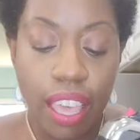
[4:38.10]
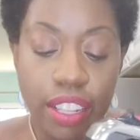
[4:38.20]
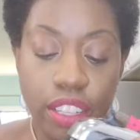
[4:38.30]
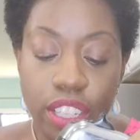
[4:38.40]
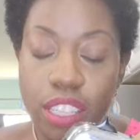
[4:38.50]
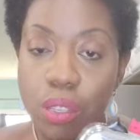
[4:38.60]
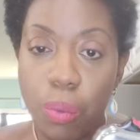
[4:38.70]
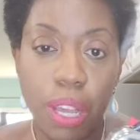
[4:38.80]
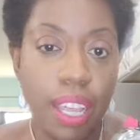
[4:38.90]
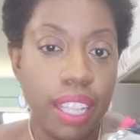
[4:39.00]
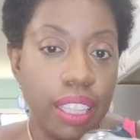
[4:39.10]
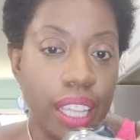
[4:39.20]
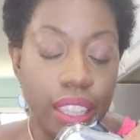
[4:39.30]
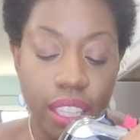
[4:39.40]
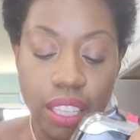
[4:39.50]
And you just want to
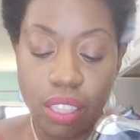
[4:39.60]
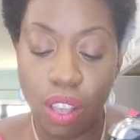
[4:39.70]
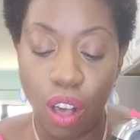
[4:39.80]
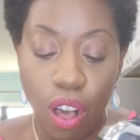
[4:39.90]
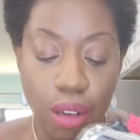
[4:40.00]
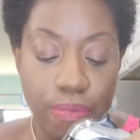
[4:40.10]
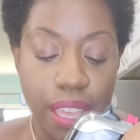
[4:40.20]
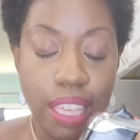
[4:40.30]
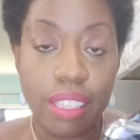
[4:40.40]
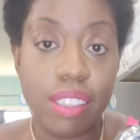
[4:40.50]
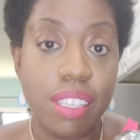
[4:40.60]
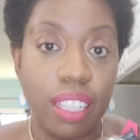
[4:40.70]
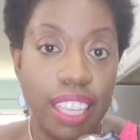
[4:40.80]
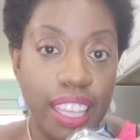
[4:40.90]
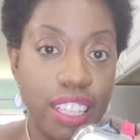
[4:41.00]
let this all mix
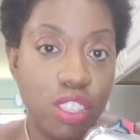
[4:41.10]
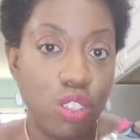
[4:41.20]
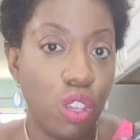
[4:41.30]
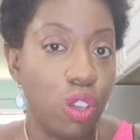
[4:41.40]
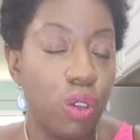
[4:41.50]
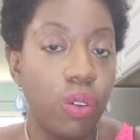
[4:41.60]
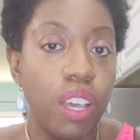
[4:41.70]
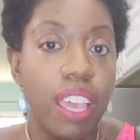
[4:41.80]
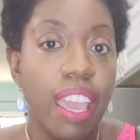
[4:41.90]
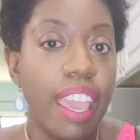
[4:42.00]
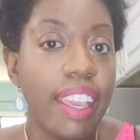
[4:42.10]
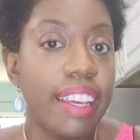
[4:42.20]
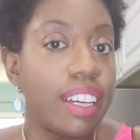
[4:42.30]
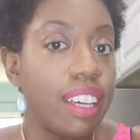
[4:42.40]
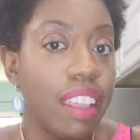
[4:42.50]
till it gets to a
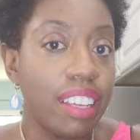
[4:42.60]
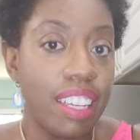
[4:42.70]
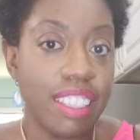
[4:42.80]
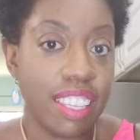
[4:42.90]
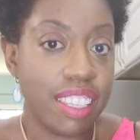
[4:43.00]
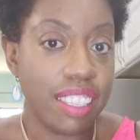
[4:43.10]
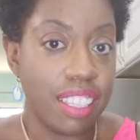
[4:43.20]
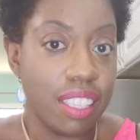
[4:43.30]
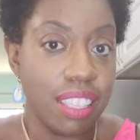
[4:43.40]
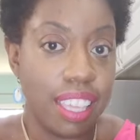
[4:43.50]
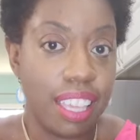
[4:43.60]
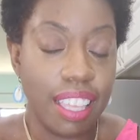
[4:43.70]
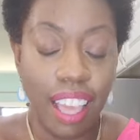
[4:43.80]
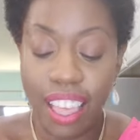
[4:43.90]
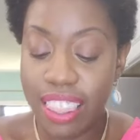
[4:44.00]
good
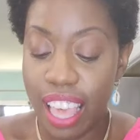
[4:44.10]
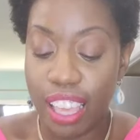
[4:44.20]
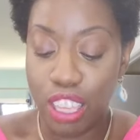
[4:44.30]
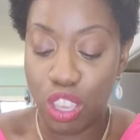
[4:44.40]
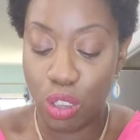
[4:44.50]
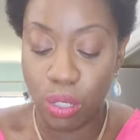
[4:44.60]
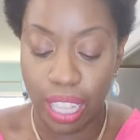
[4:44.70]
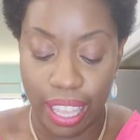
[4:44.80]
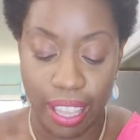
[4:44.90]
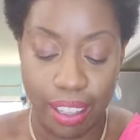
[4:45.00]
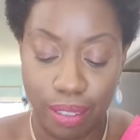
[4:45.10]
consistency that you like.